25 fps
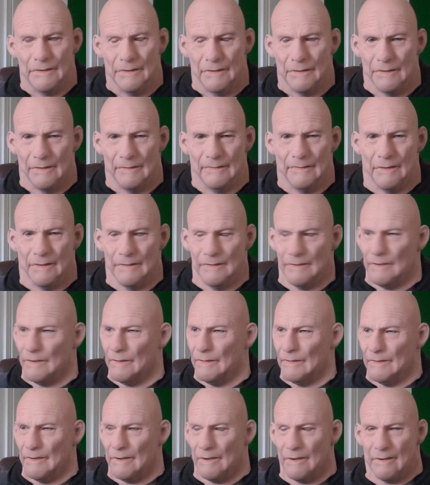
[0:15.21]
So all you've got to
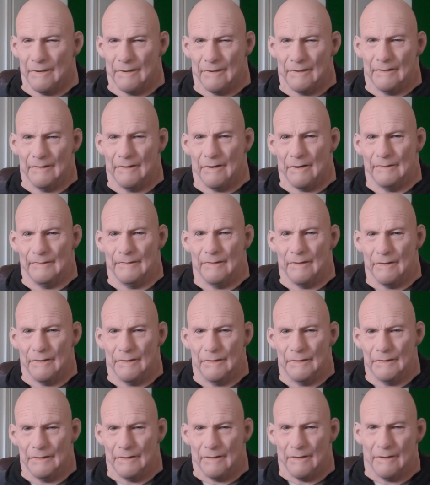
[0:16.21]
do is click that
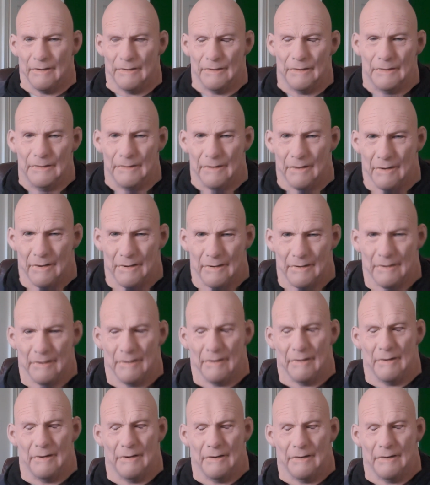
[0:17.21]
video link up there.